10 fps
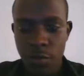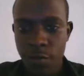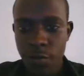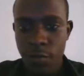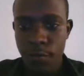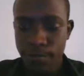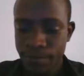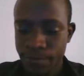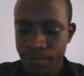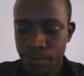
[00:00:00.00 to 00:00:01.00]
form
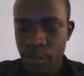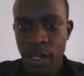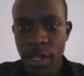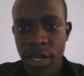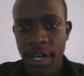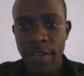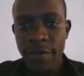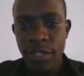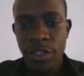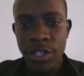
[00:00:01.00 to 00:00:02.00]
and
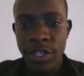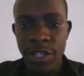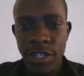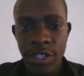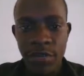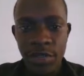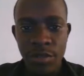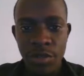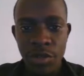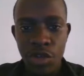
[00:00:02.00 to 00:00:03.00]
after doing this, I'm
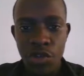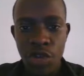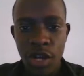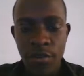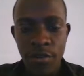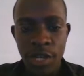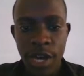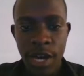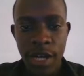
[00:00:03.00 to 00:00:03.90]
simply going to come here